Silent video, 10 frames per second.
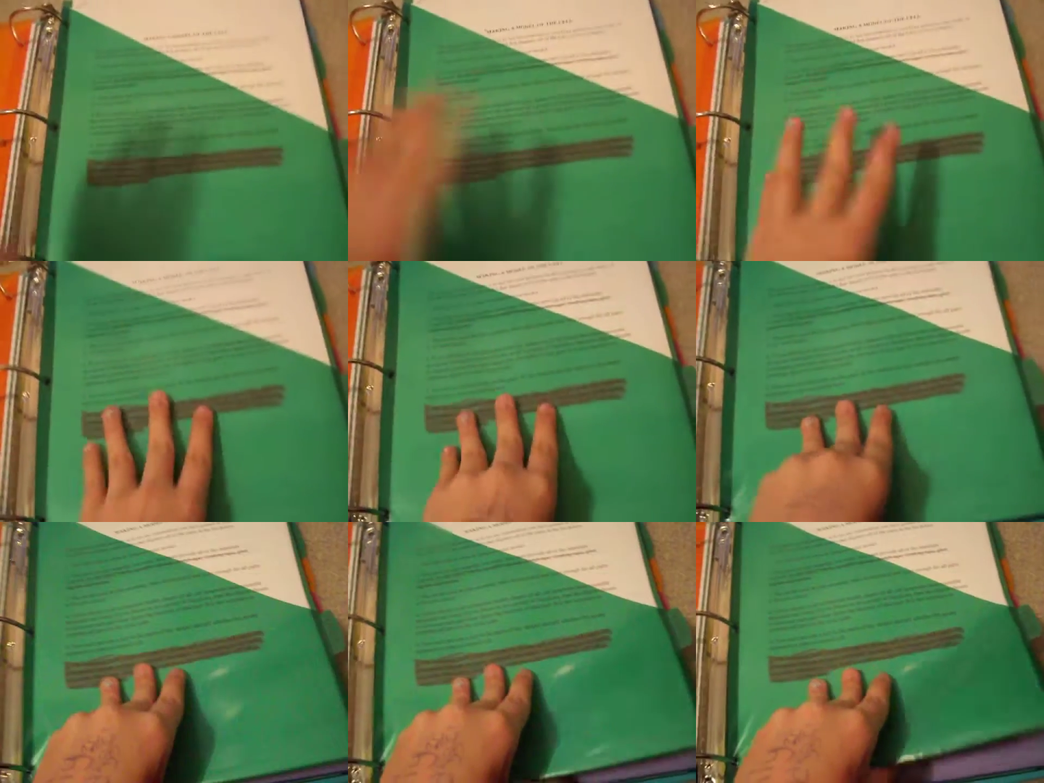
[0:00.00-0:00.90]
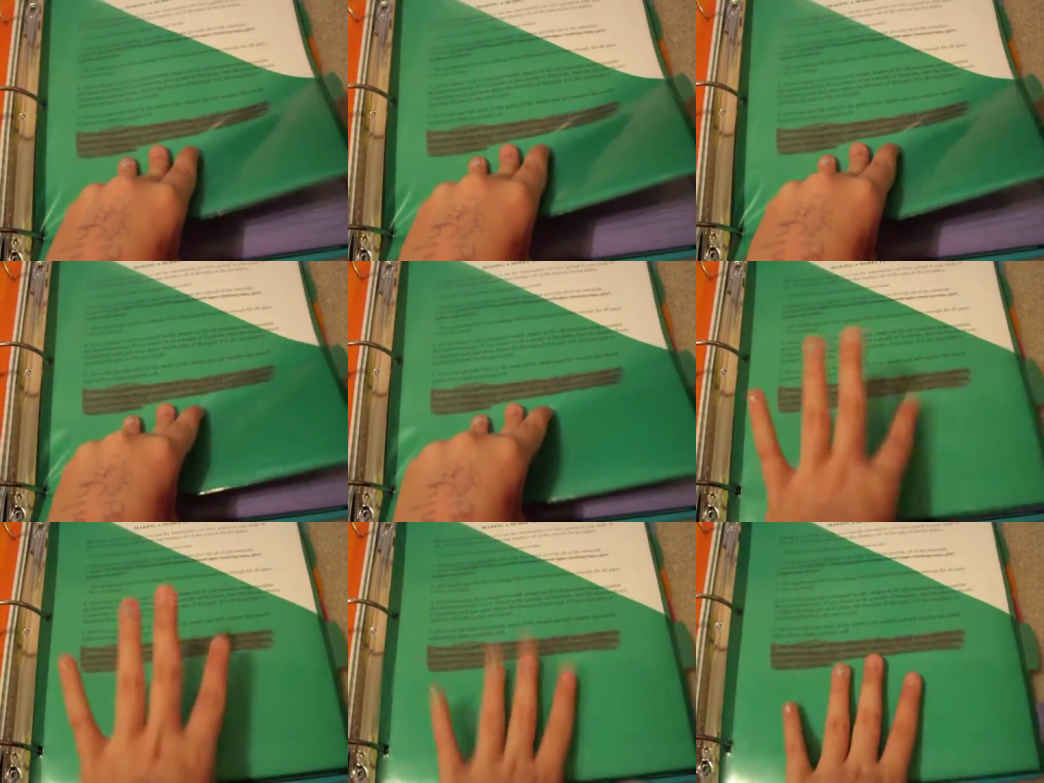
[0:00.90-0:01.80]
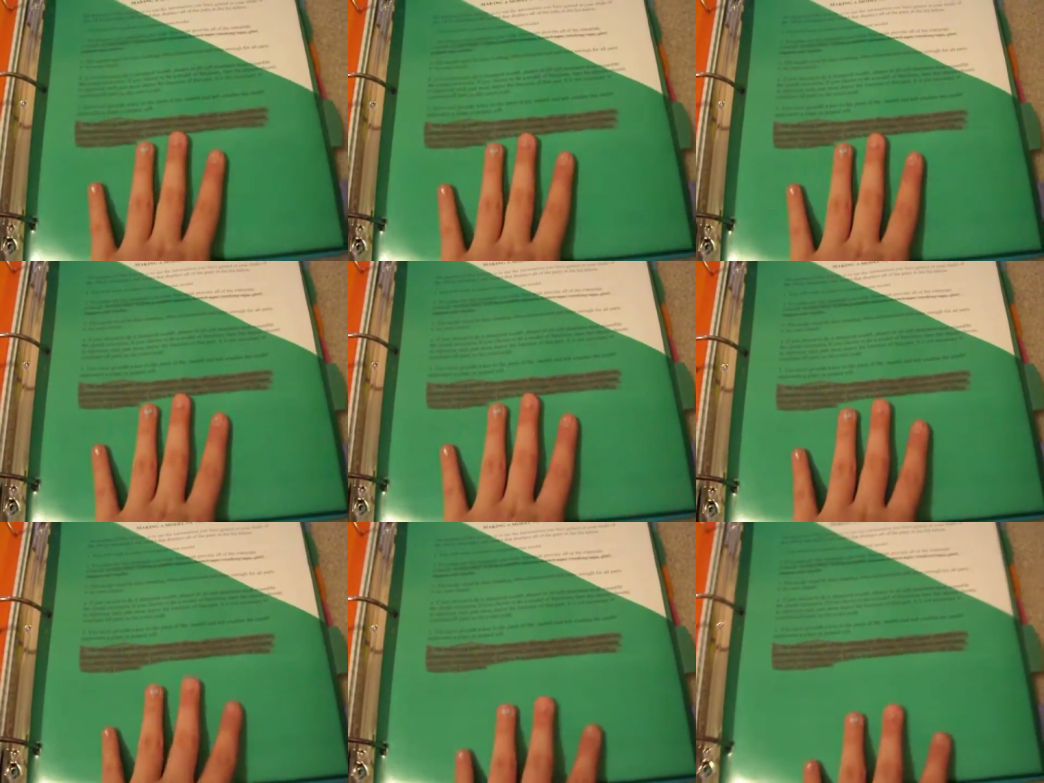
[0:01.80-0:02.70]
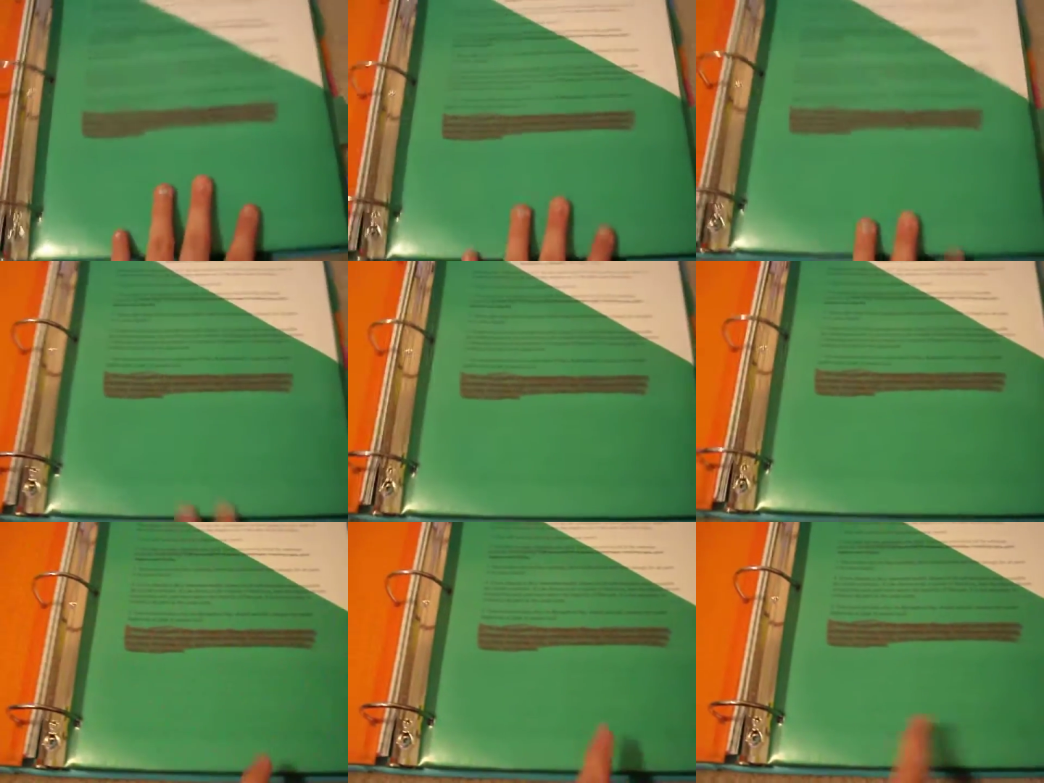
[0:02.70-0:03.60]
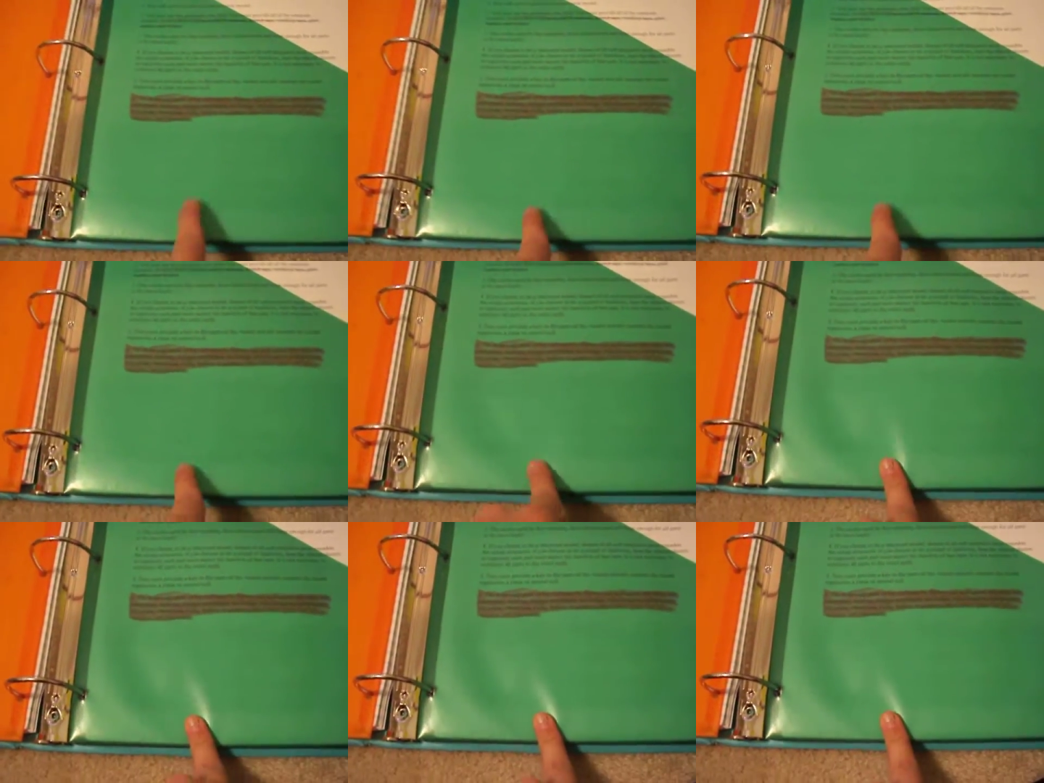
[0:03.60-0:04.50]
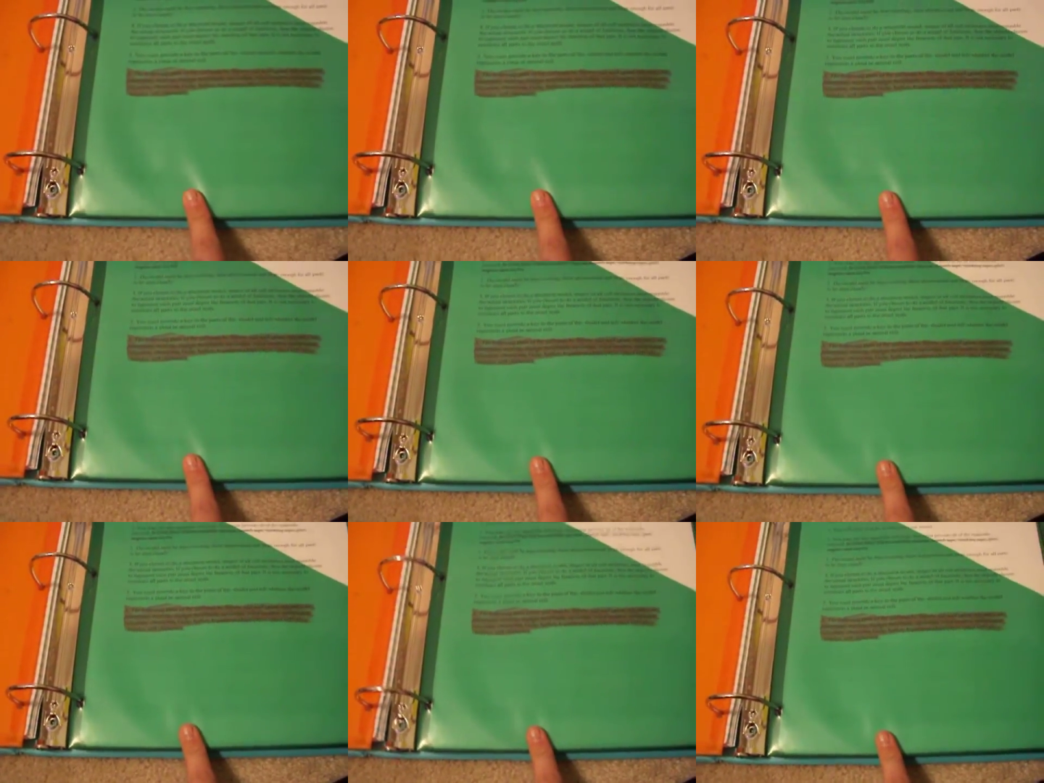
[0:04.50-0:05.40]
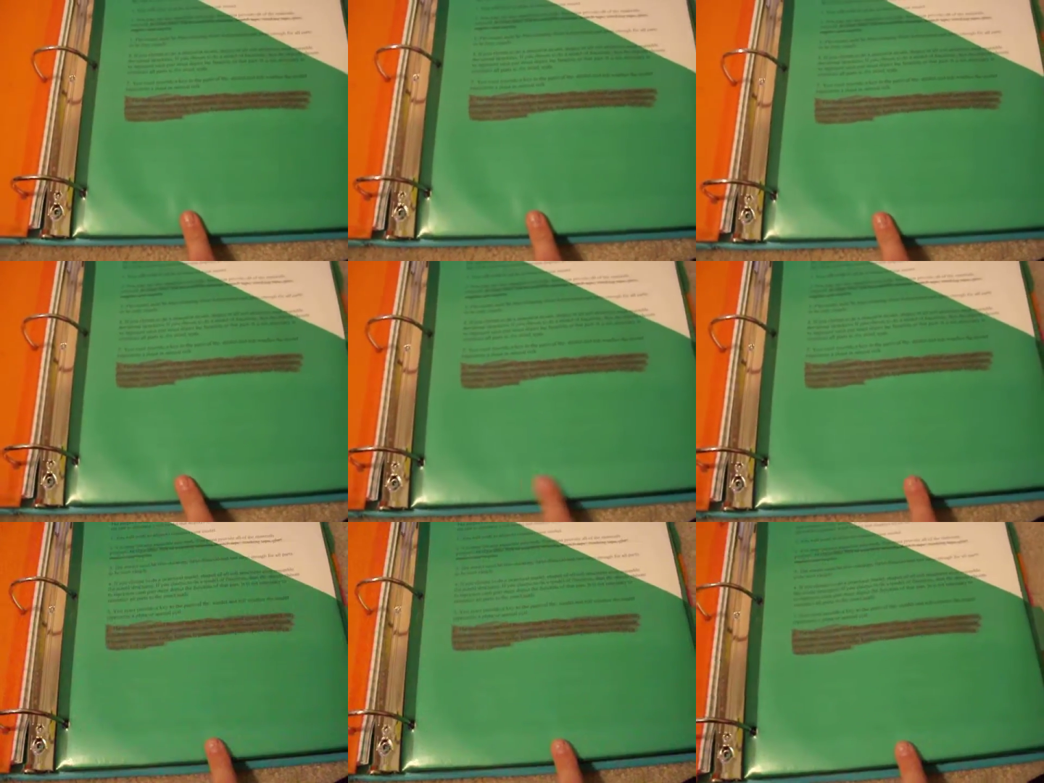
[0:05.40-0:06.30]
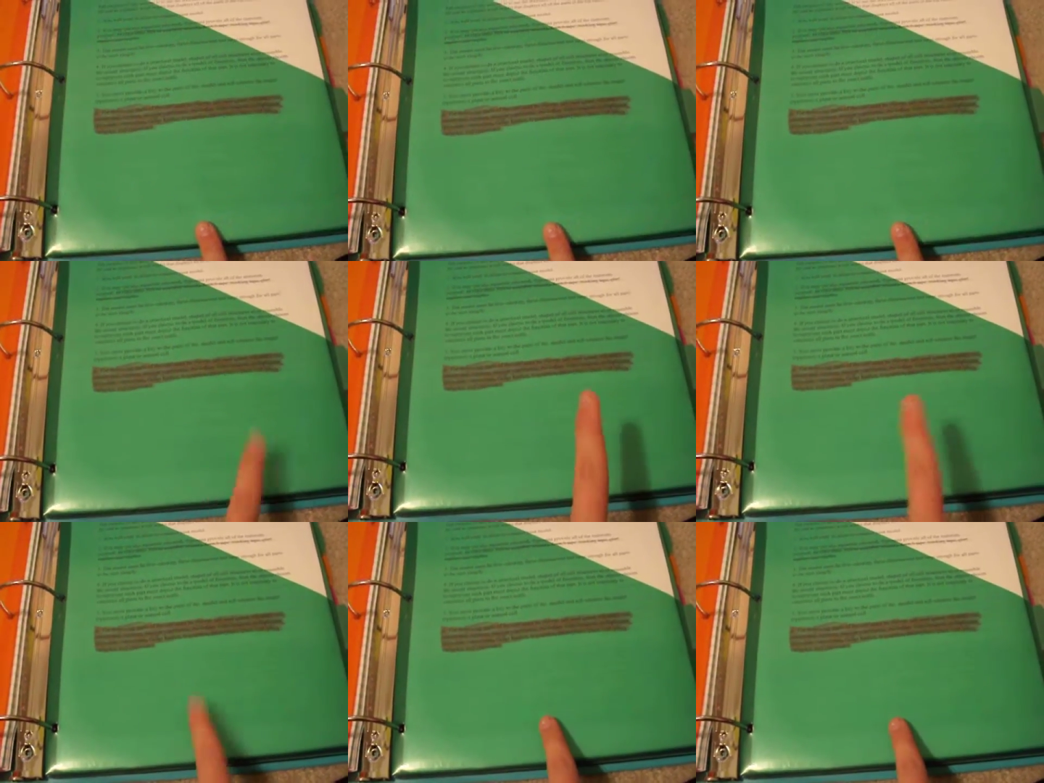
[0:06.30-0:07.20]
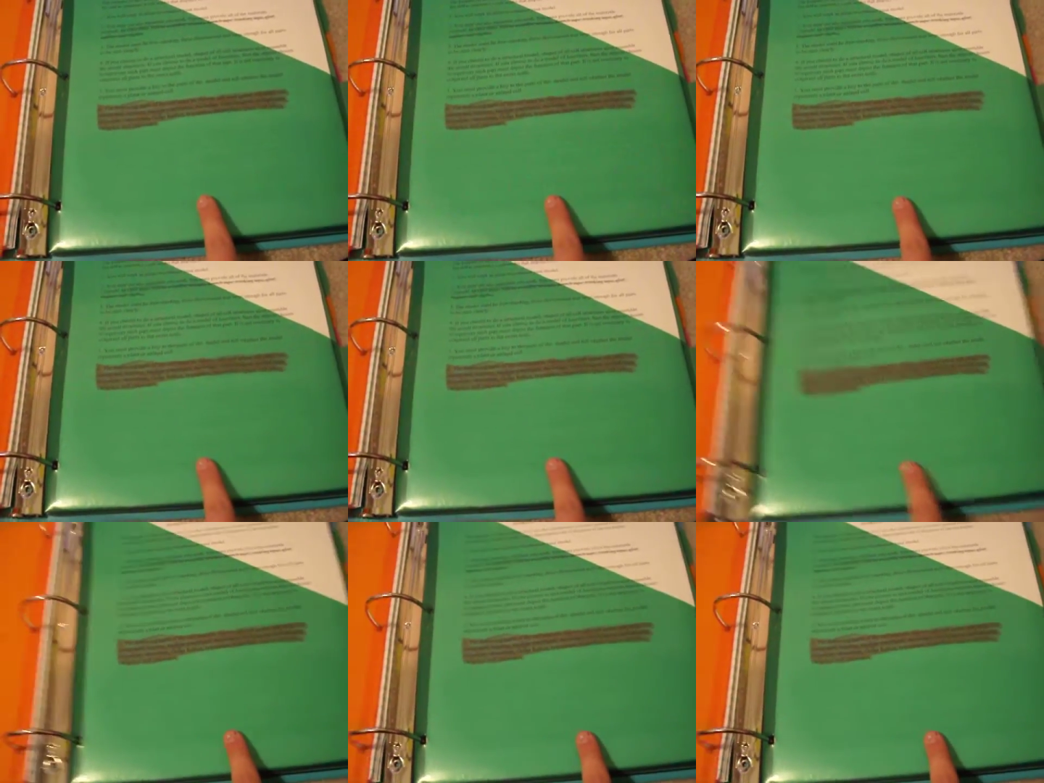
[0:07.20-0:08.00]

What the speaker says: No face is visible, so there are no lips to read.